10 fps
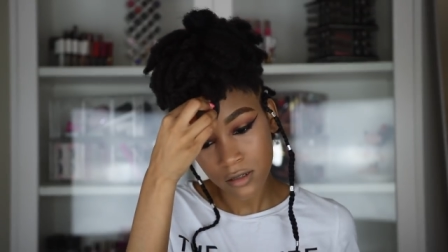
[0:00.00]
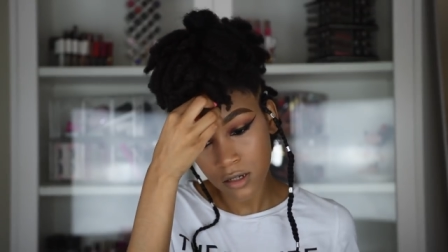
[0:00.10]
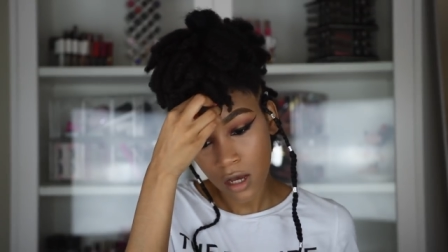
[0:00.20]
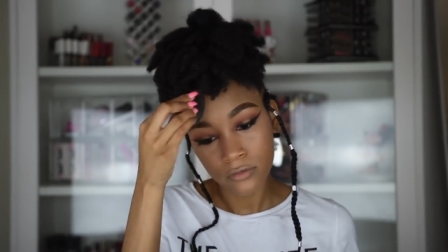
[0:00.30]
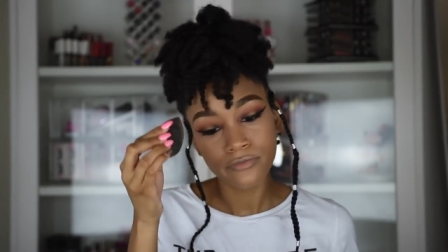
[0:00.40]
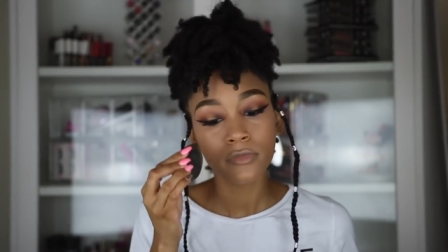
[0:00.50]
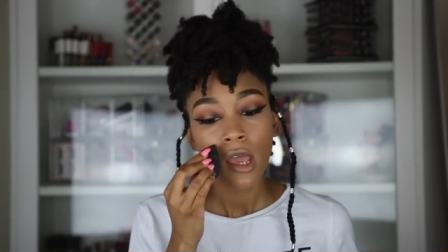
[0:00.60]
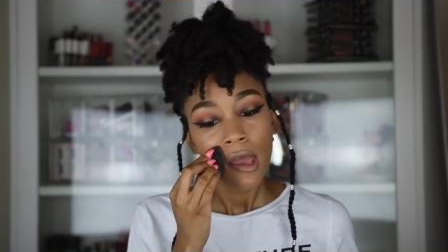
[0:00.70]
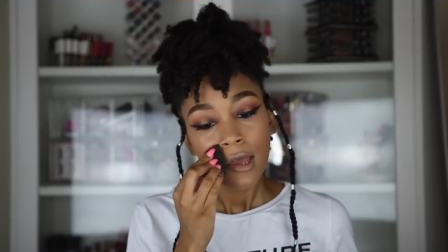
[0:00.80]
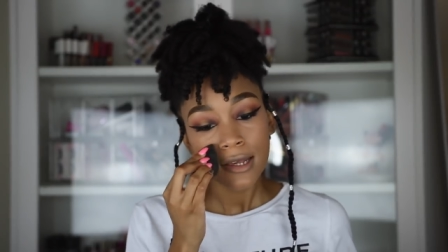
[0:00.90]
No,
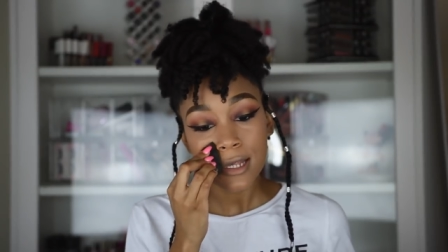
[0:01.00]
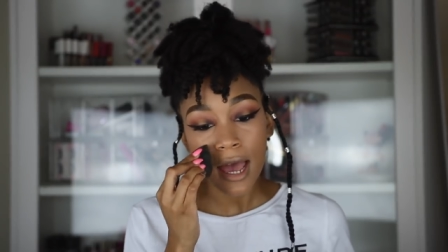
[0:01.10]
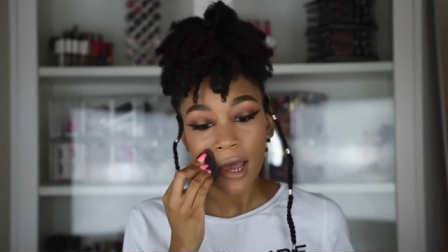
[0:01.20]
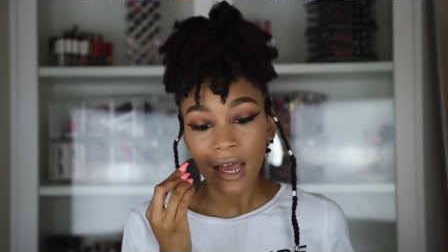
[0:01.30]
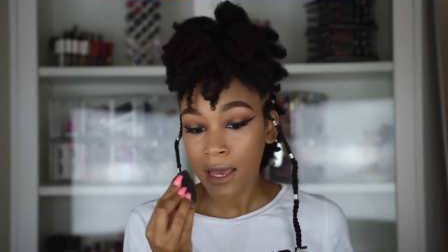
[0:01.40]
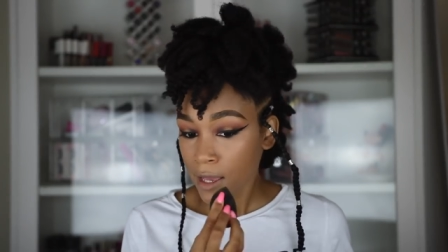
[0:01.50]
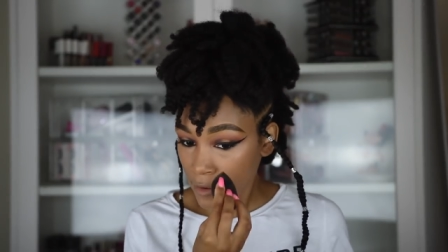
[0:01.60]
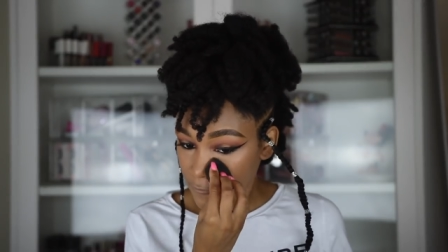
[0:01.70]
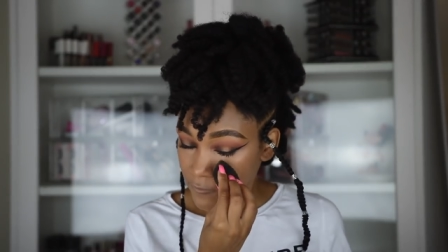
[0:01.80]
because I